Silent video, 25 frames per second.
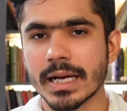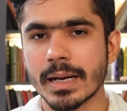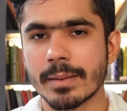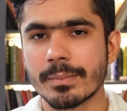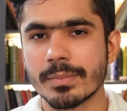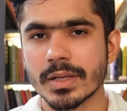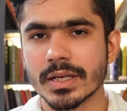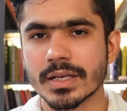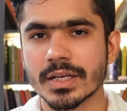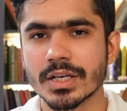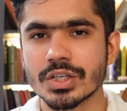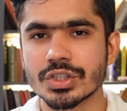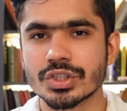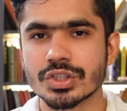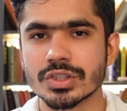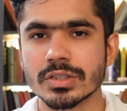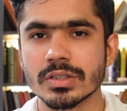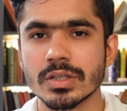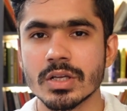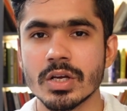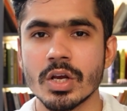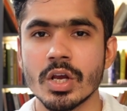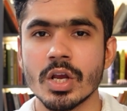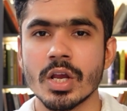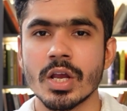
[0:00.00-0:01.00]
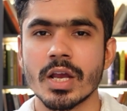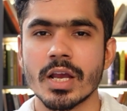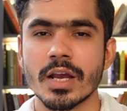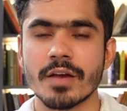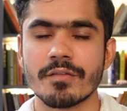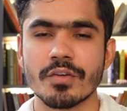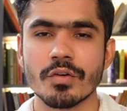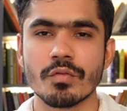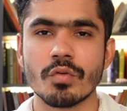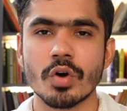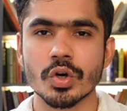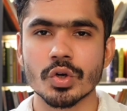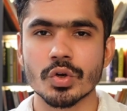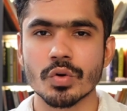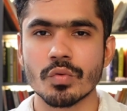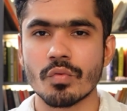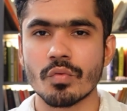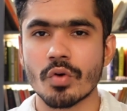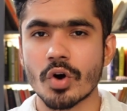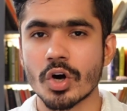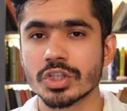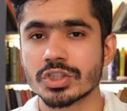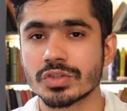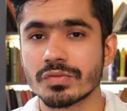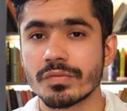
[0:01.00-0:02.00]
application if you want to
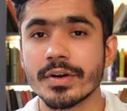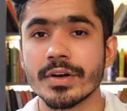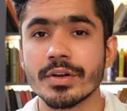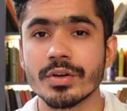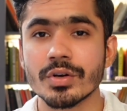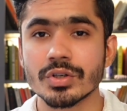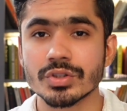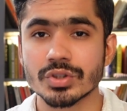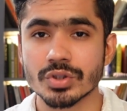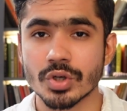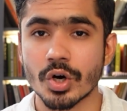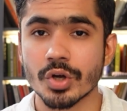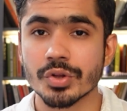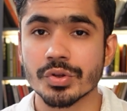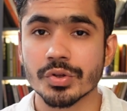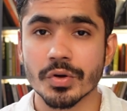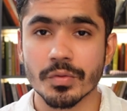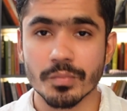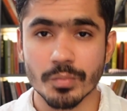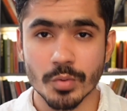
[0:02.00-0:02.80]
watch videos on your